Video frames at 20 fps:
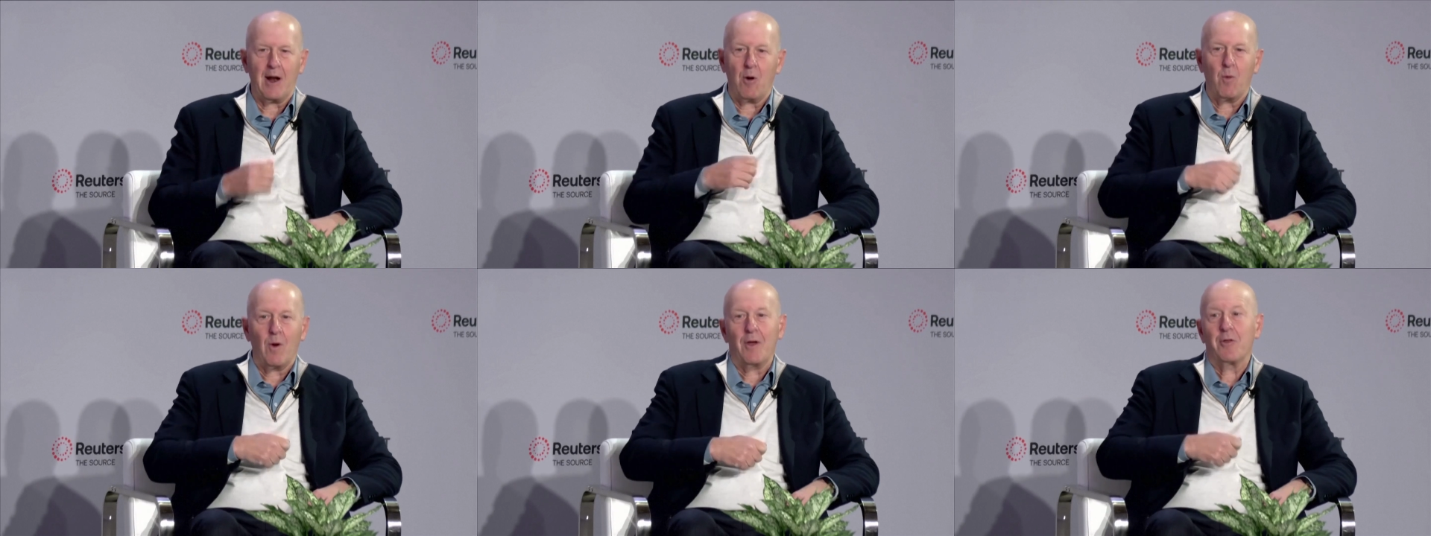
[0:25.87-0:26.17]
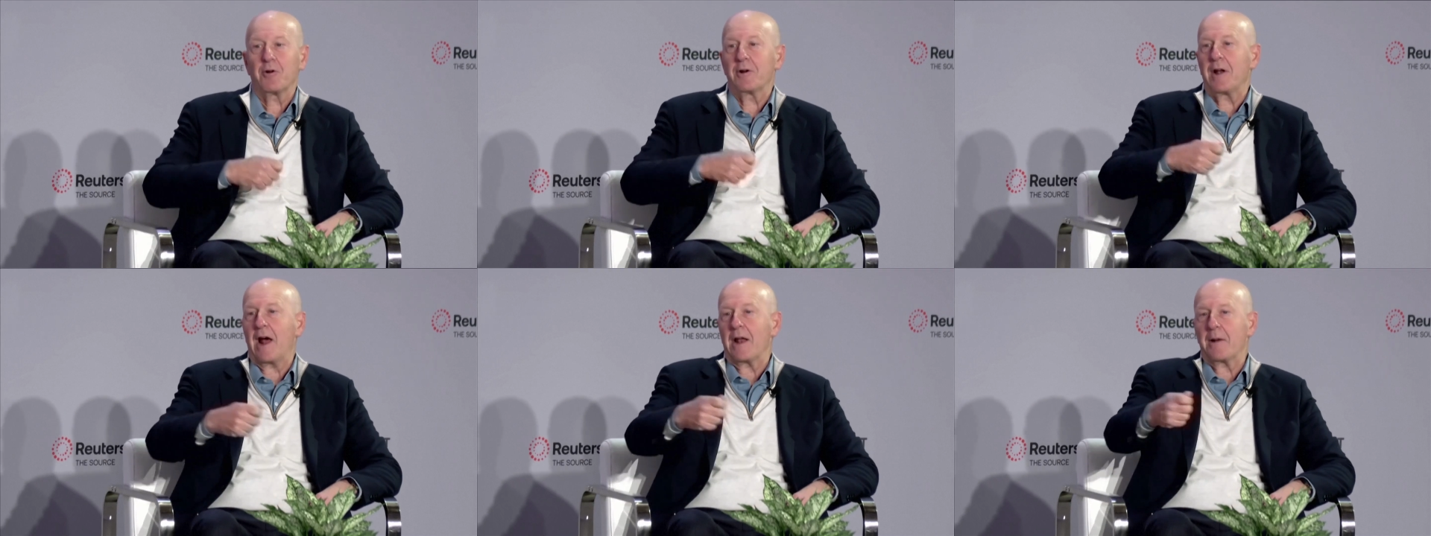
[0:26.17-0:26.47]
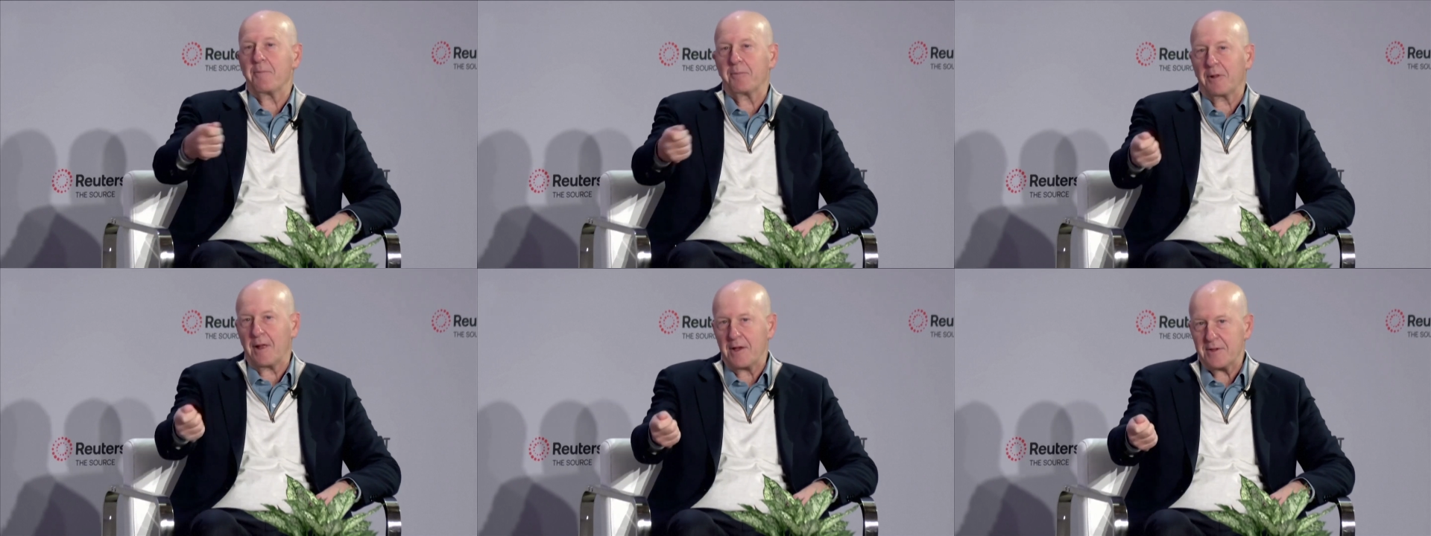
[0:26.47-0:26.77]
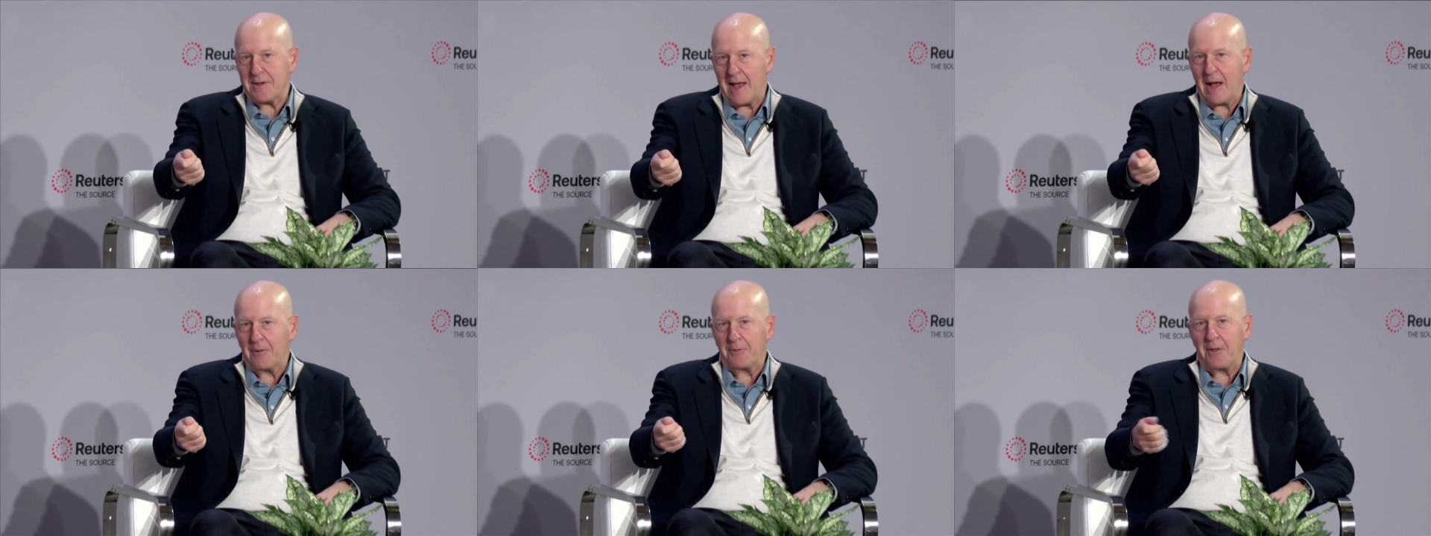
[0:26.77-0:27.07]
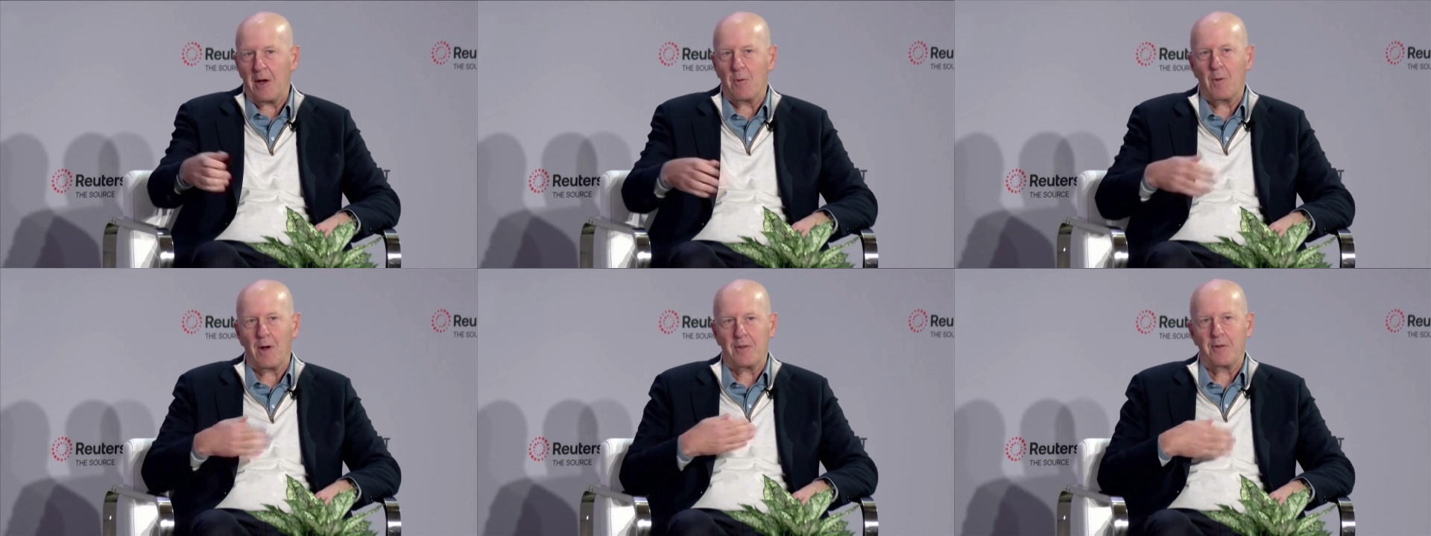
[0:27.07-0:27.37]
Now, whether or not it plays
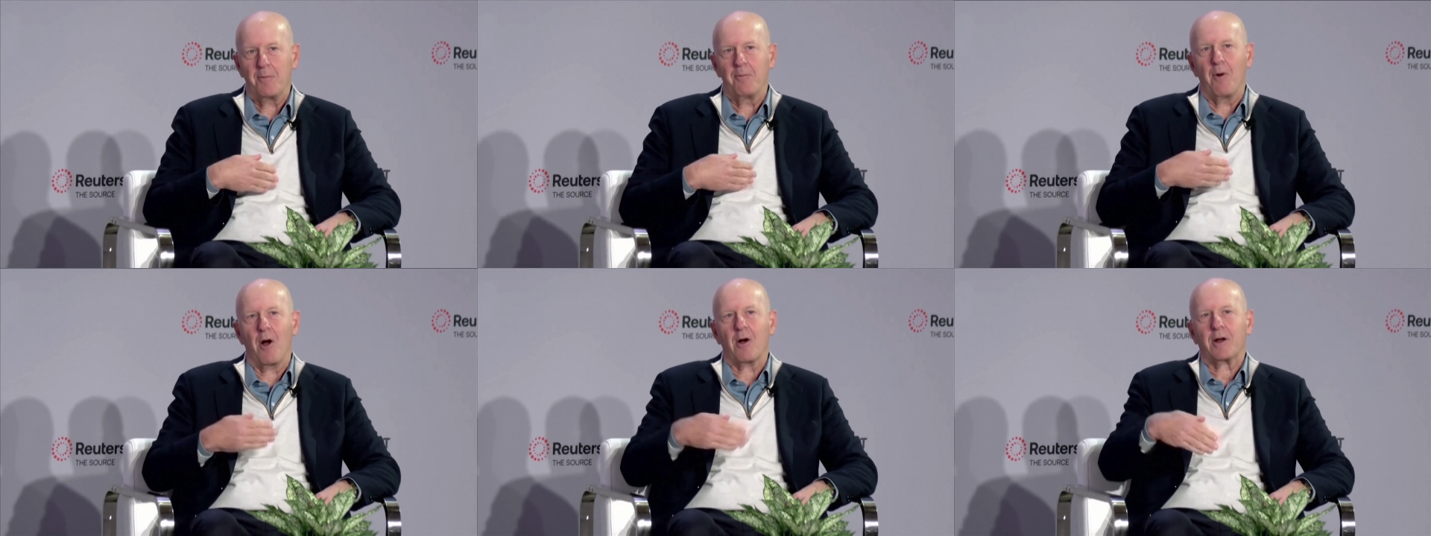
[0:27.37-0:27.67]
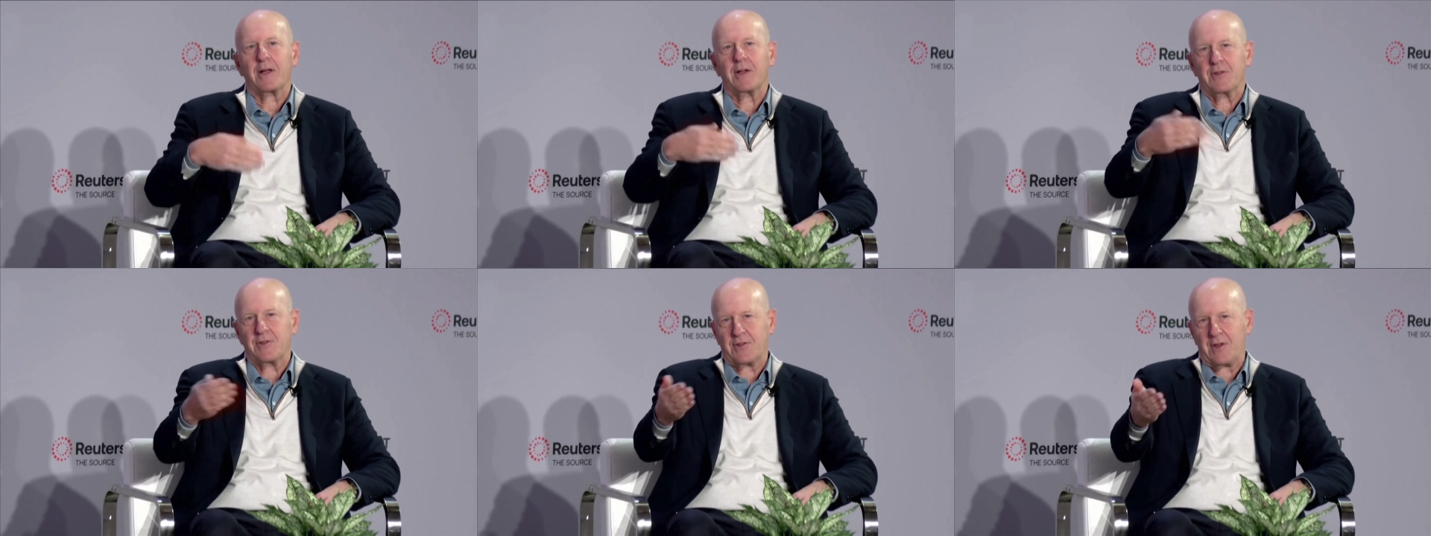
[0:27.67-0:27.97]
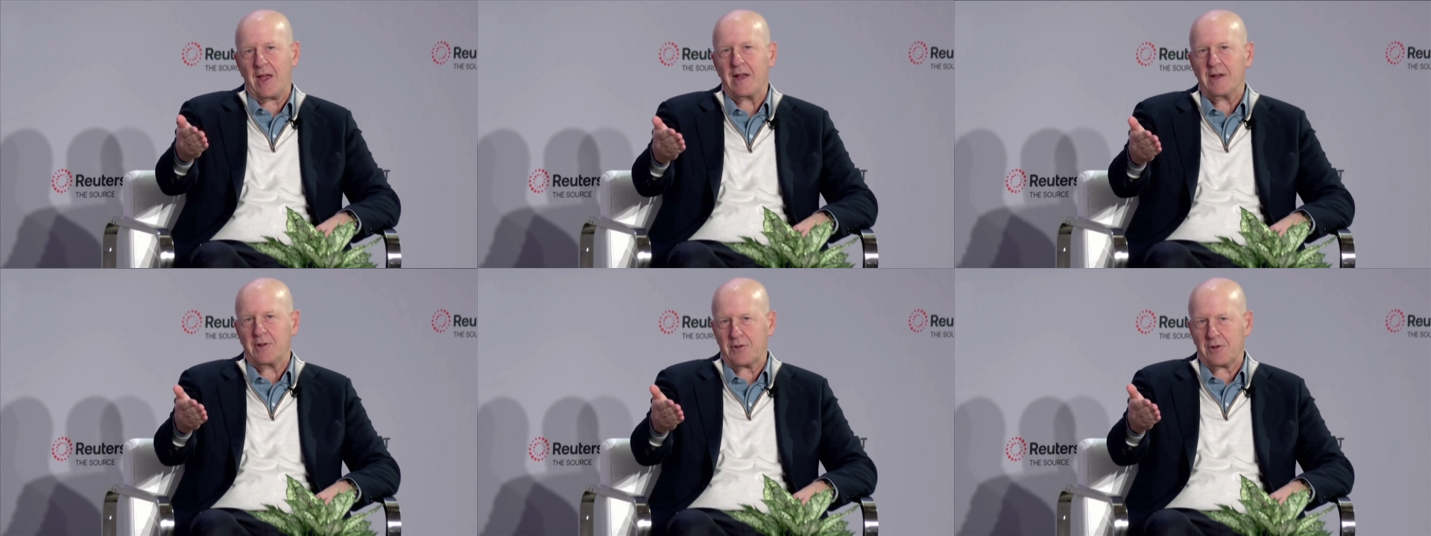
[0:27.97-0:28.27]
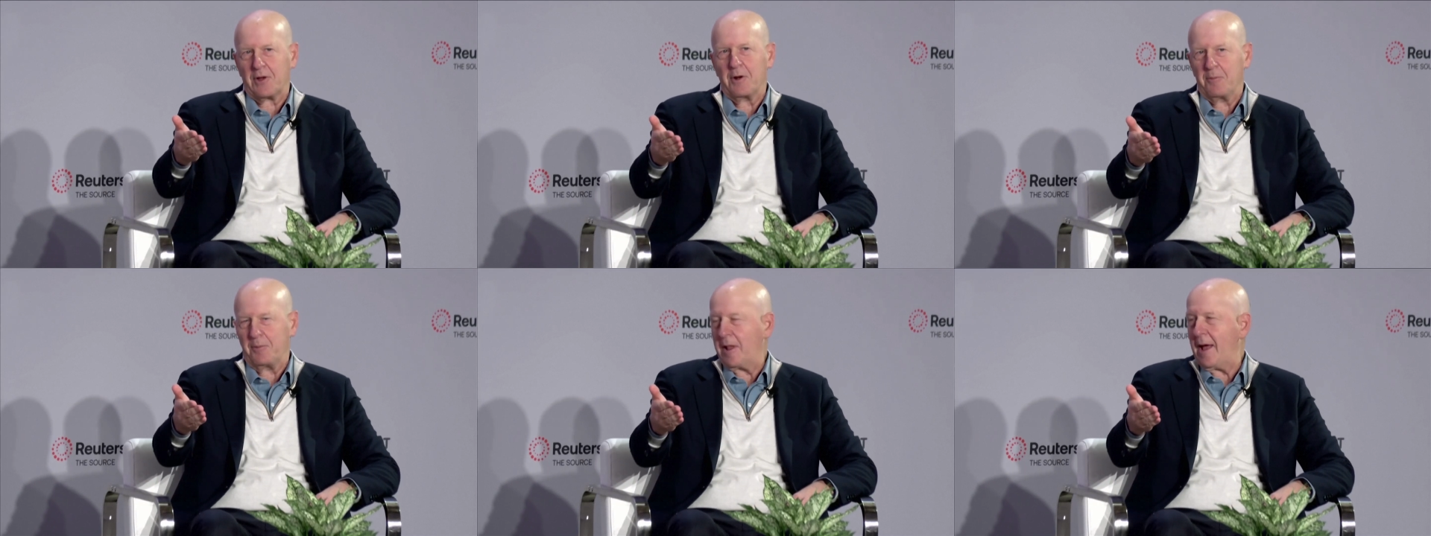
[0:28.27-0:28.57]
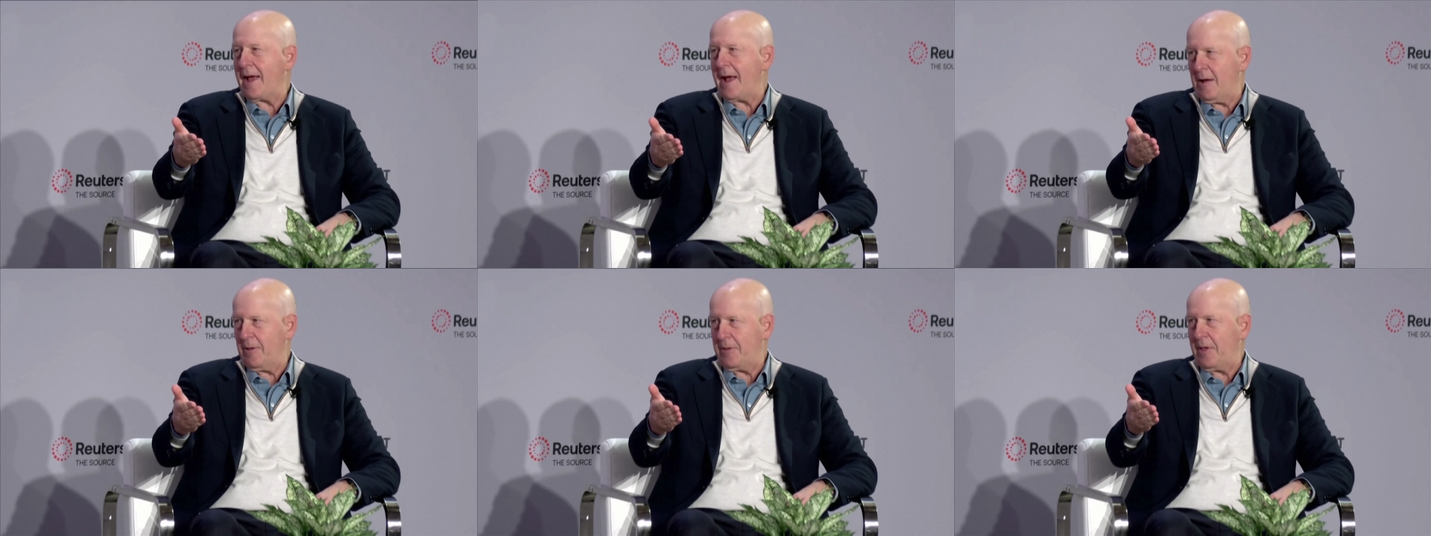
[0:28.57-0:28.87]
out that way, the market's saying it's going to
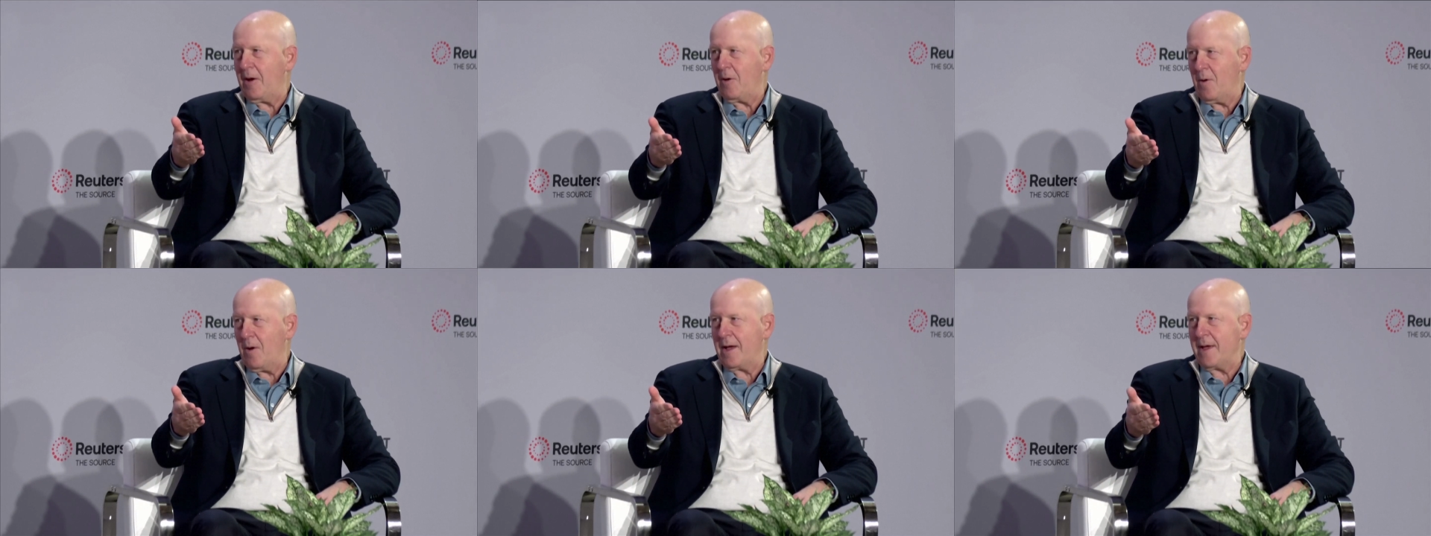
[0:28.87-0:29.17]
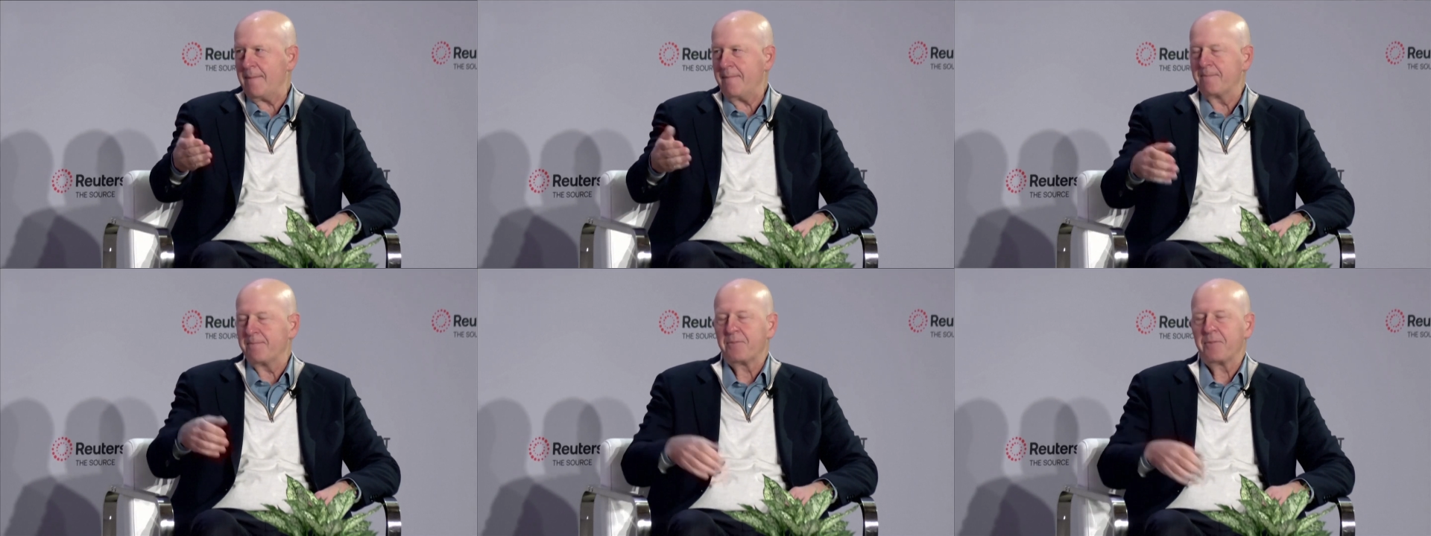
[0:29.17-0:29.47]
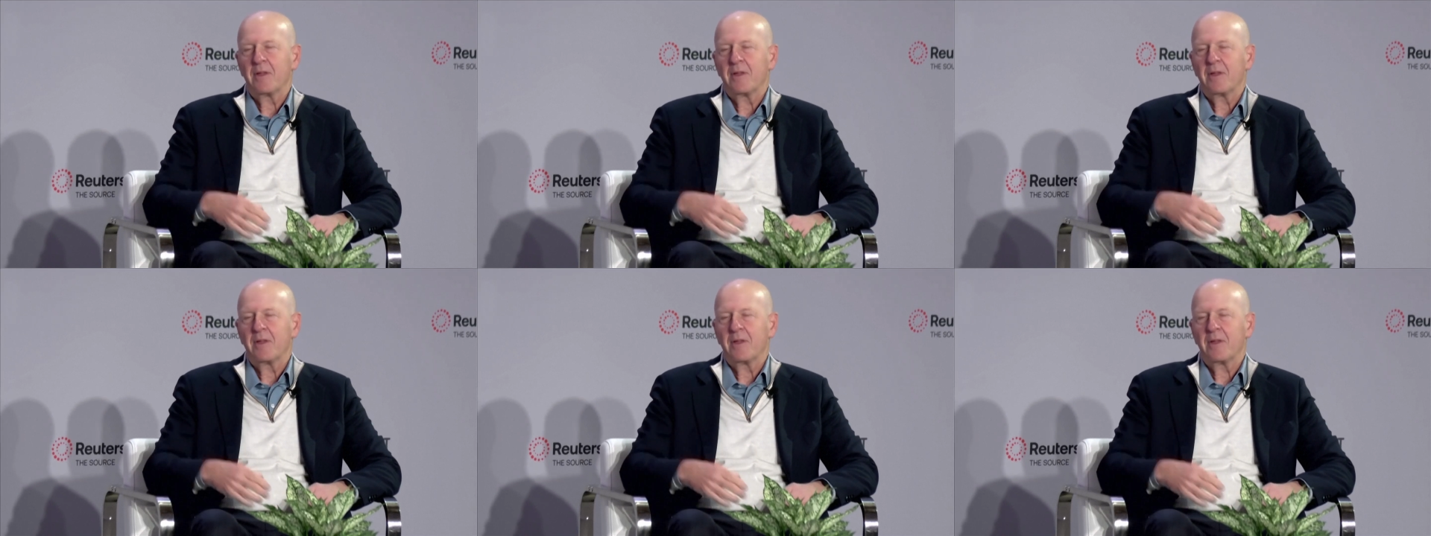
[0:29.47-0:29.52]
play out that way.